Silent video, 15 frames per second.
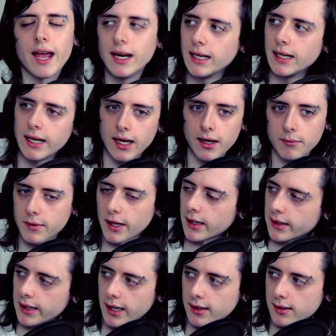with any game
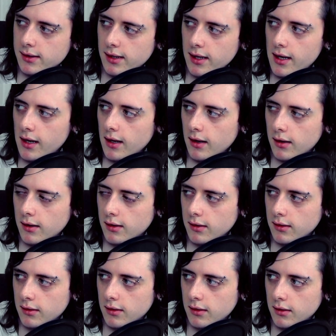that gets an
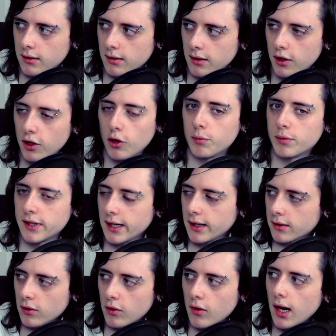
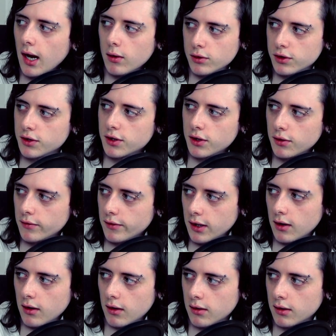update or allows you to do
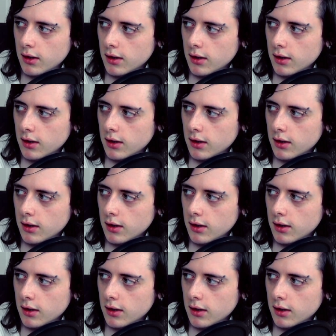VR.